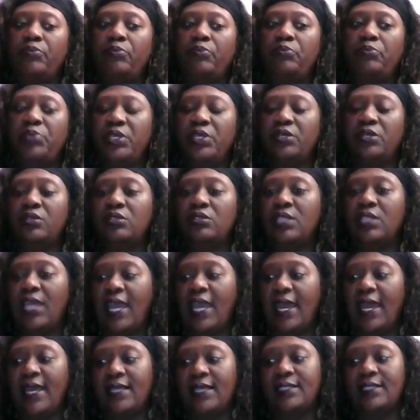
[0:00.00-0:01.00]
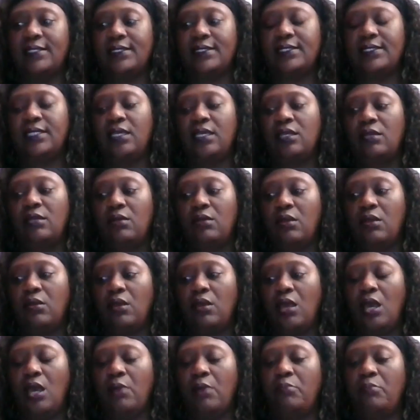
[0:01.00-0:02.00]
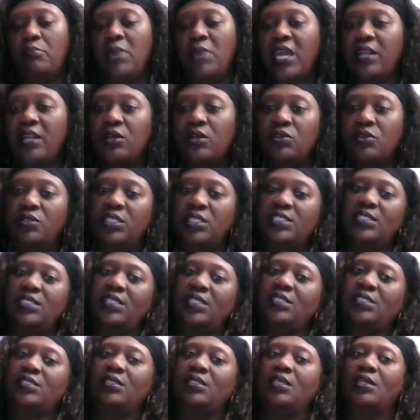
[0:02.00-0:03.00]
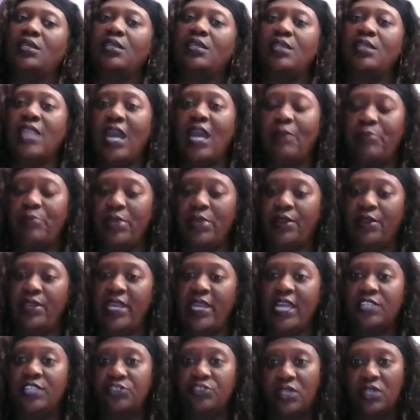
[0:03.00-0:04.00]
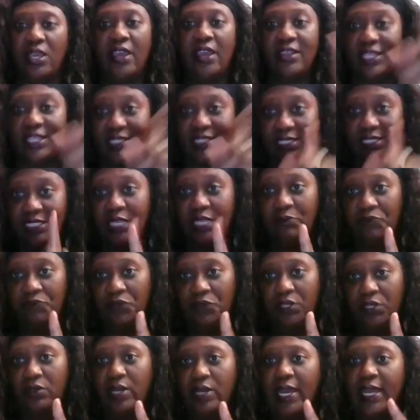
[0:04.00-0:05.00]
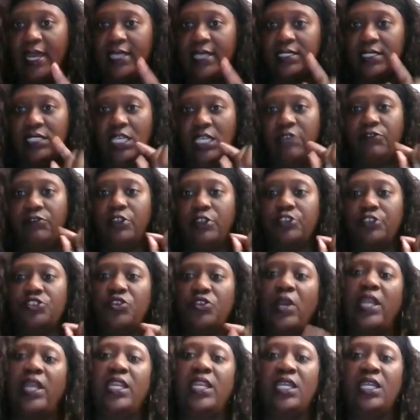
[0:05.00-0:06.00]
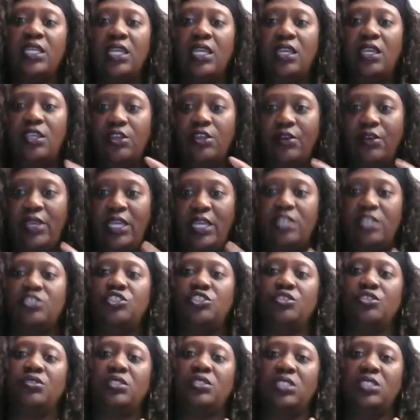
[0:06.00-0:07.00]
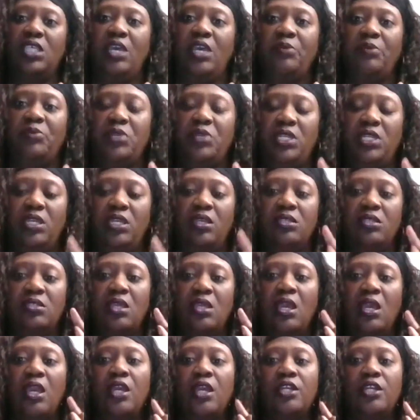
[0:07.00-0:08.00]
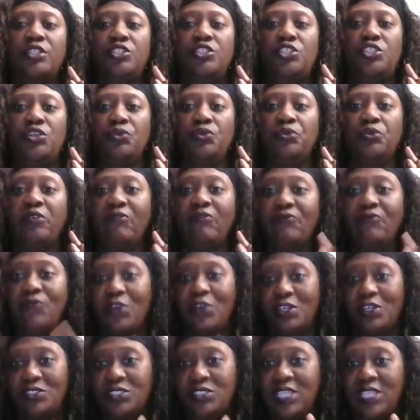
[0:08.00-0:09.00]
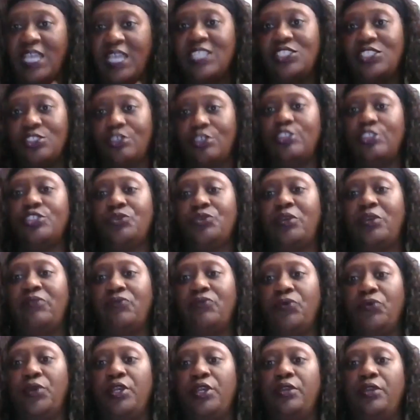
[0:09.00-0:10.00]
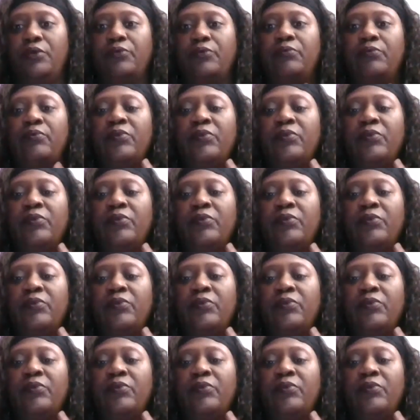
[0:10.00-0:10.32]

billed as a medical necessity, not bariatric. That's a tip for you guys. If you're trying to get your insurance company to reverse that surgery for you,